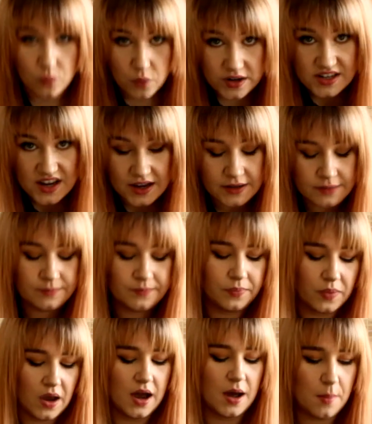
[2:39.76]
We're done.
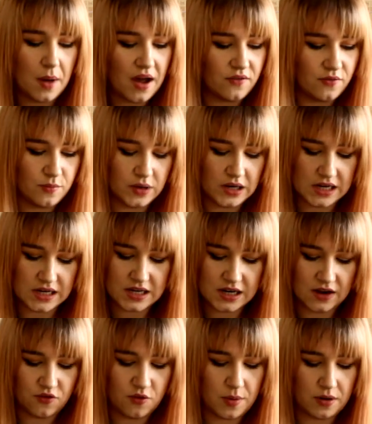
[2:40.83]
I've
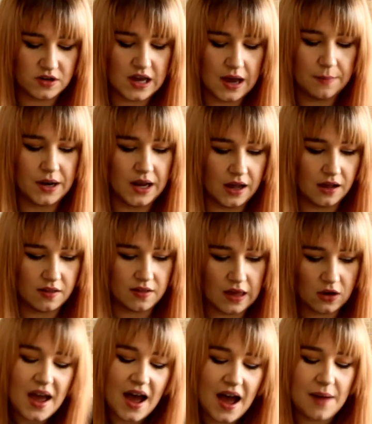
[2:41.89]
kneaded it for about 10
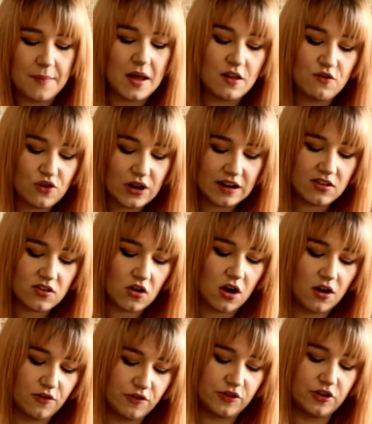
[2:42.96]
minutes. It's really
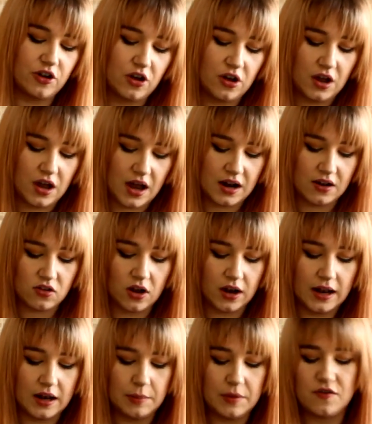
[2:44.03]
soft and it's
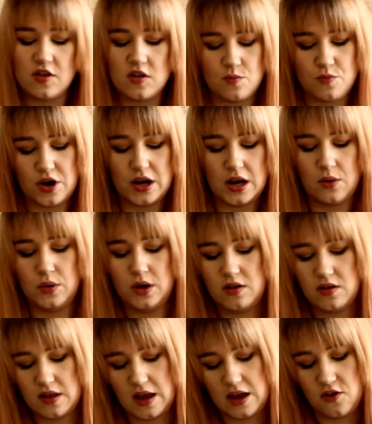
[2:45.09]
got a little bit of a spring in it when
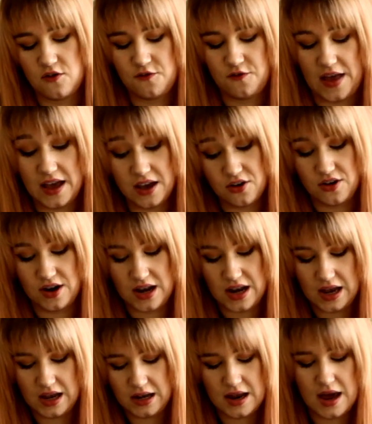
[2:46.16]
you stick your finger
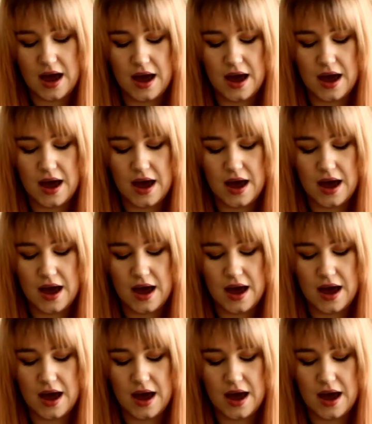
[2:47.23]
in it.